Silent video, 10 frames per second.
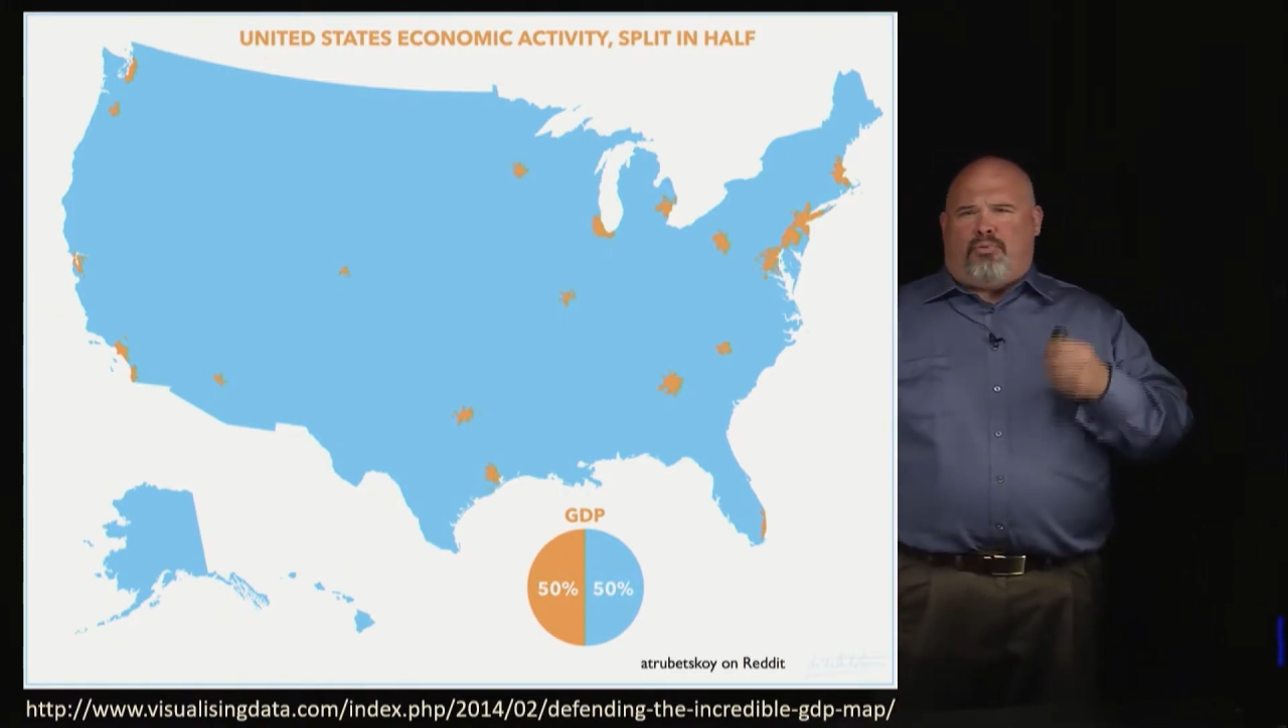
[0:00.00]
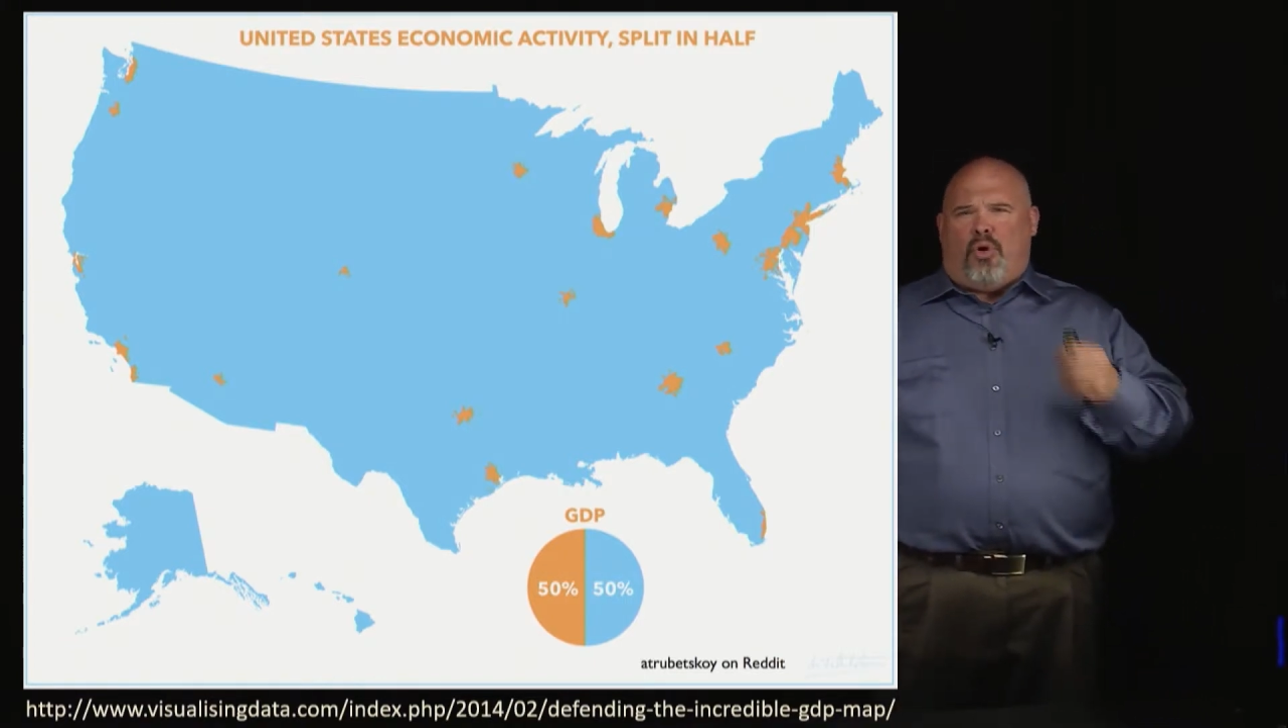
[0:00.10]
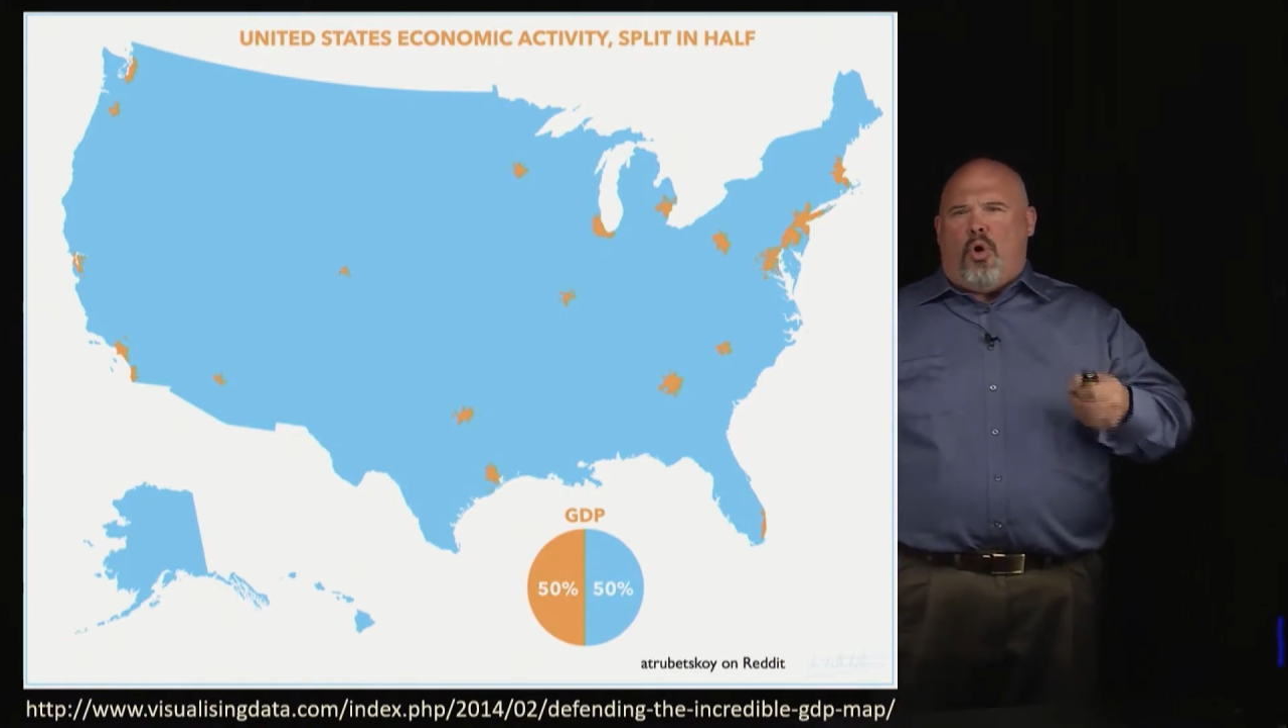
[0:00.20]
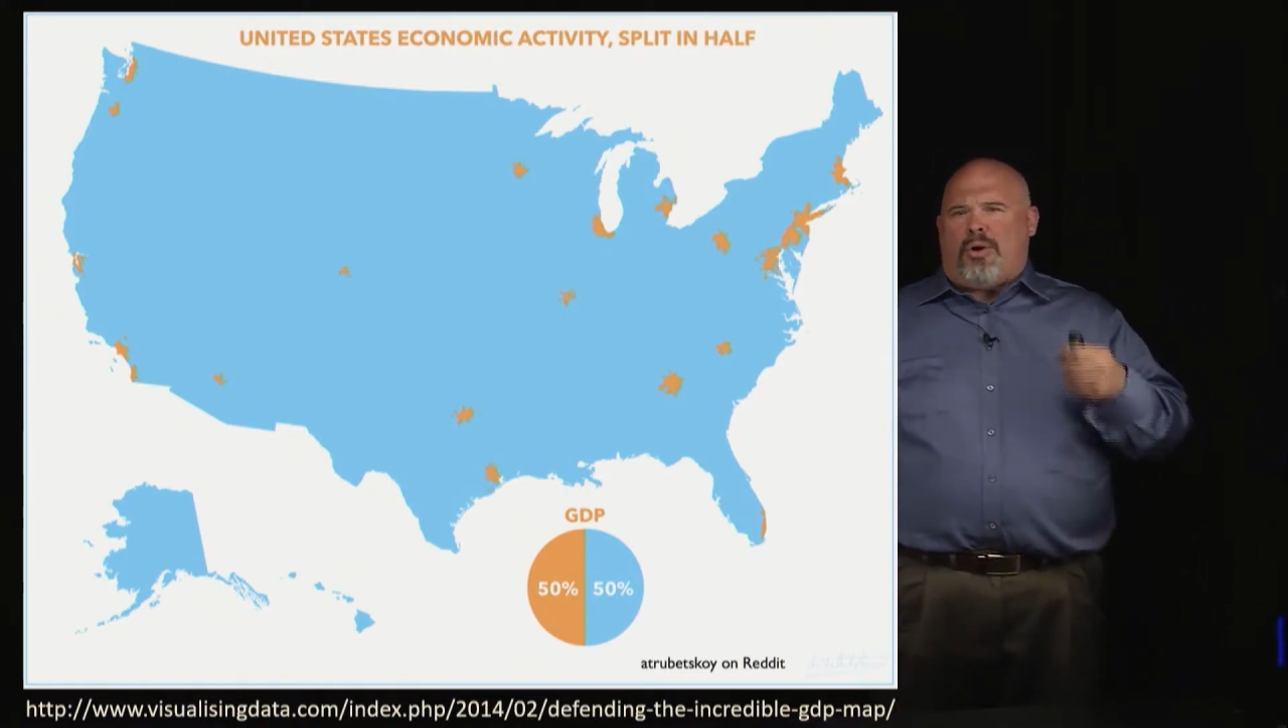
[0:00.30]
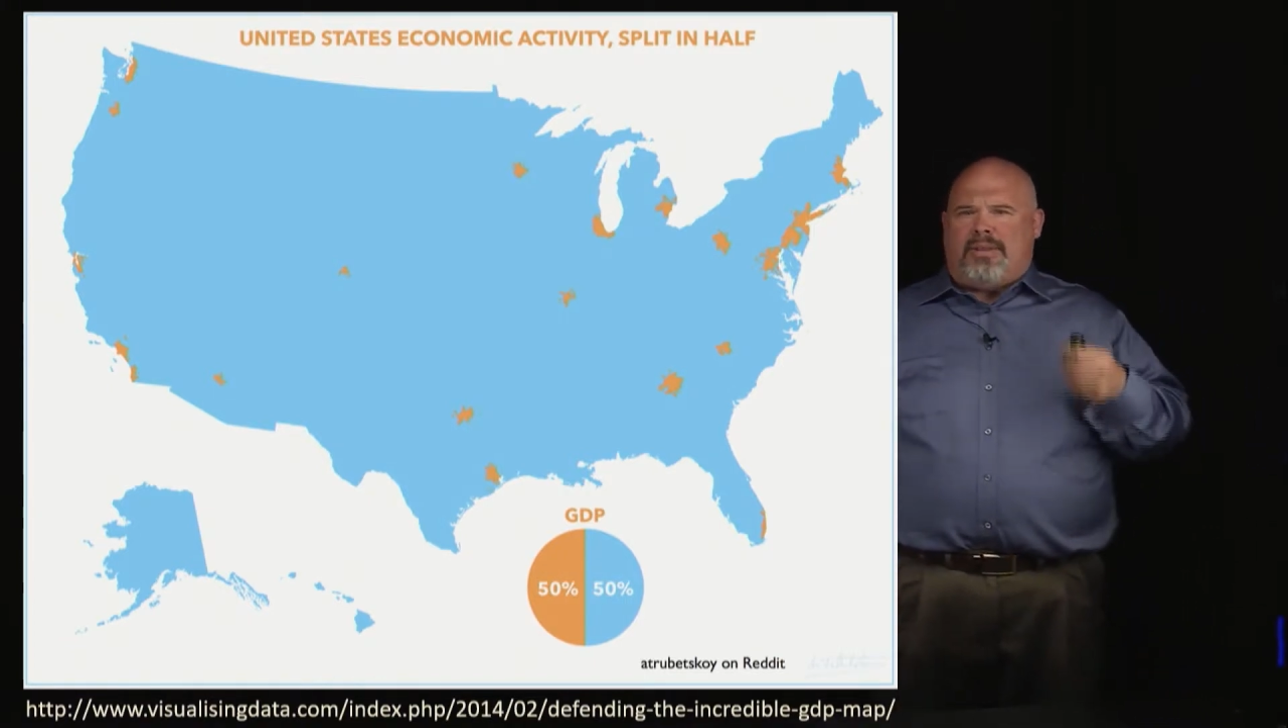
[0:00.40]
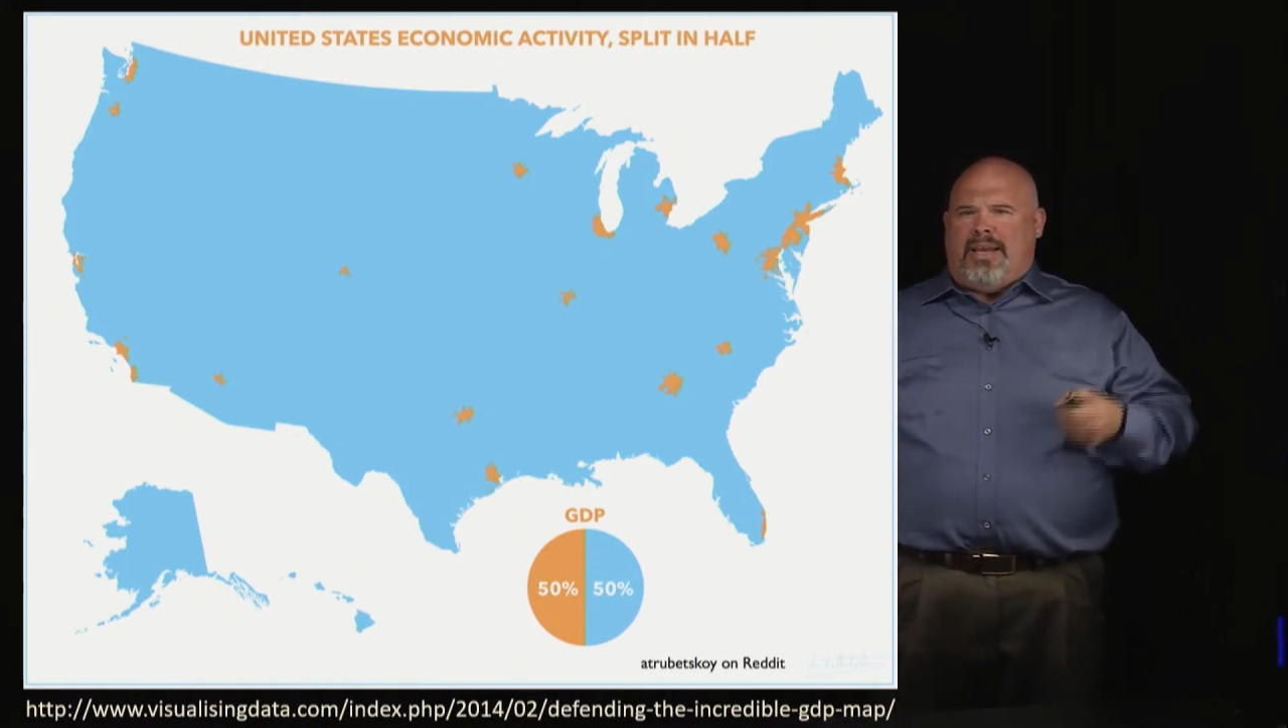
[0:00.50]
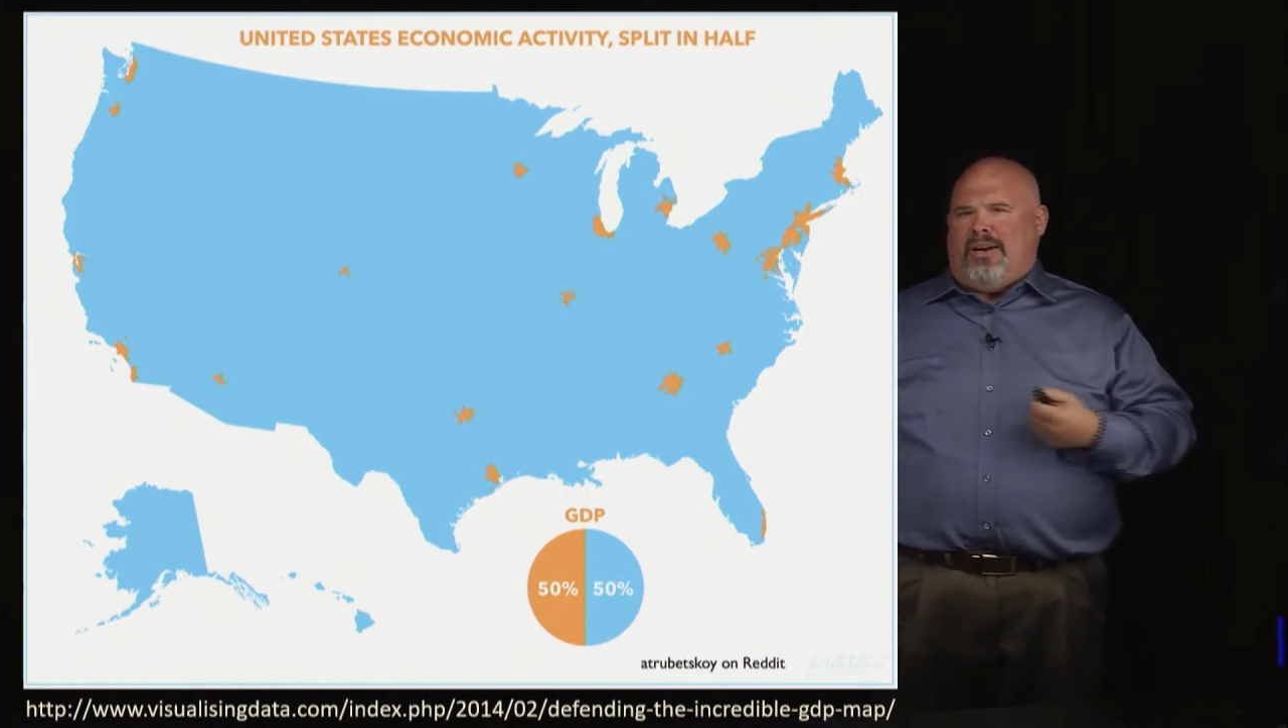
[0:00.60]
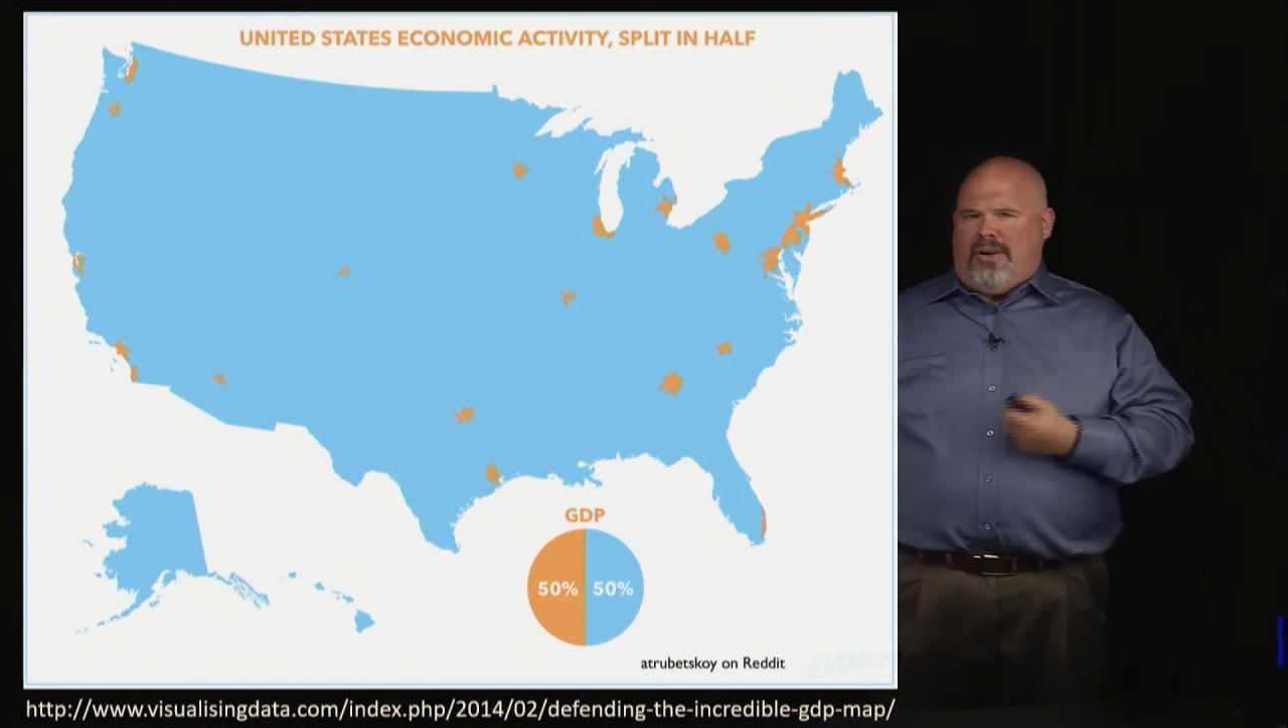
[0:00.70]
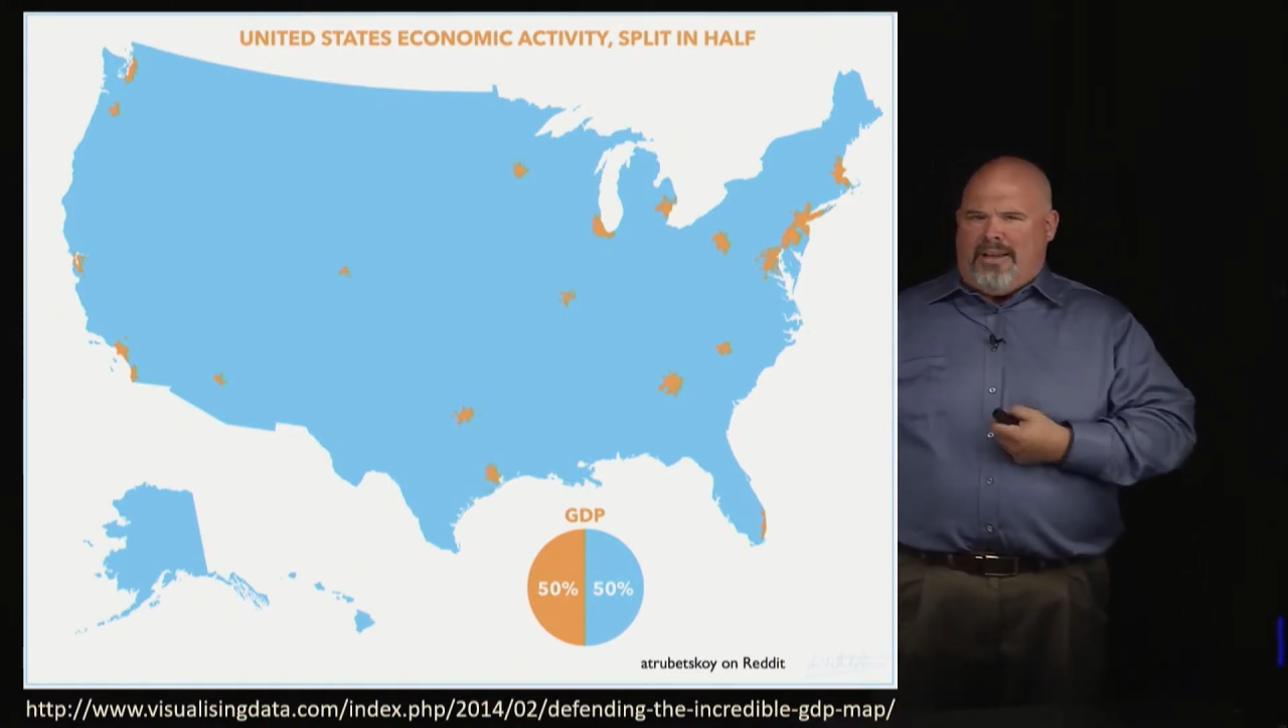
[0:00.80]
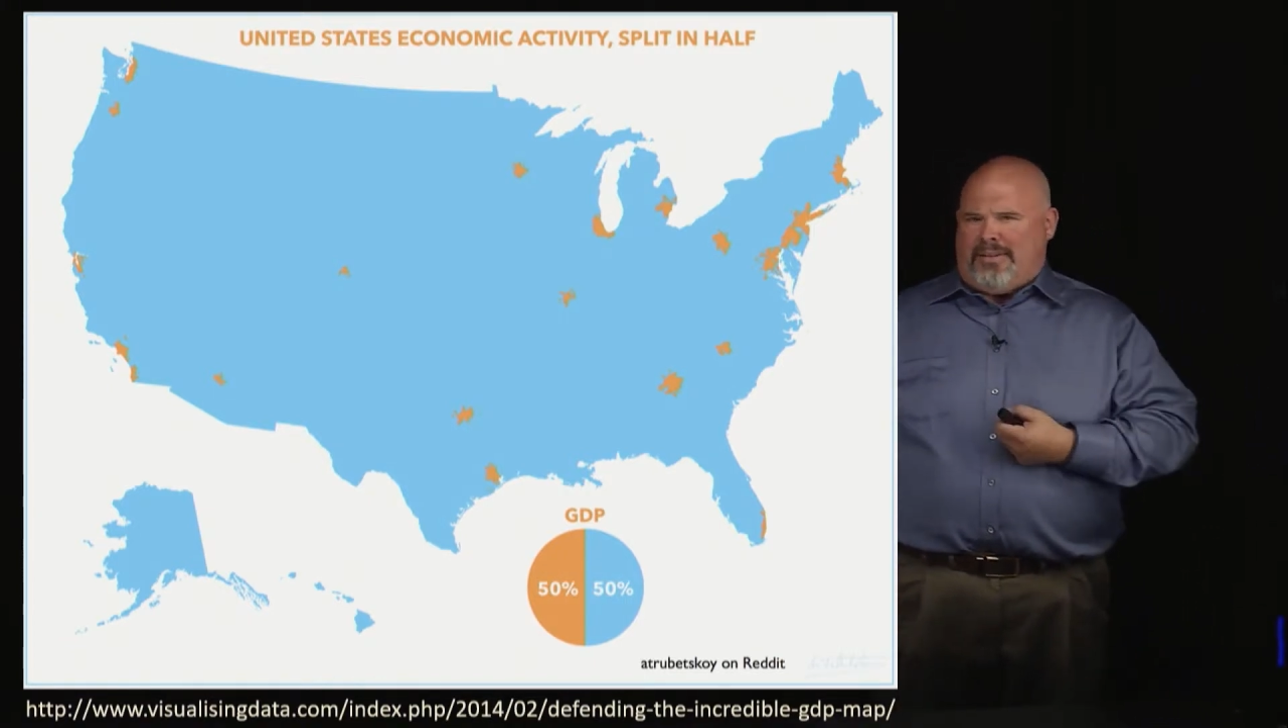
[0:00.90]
broke the internet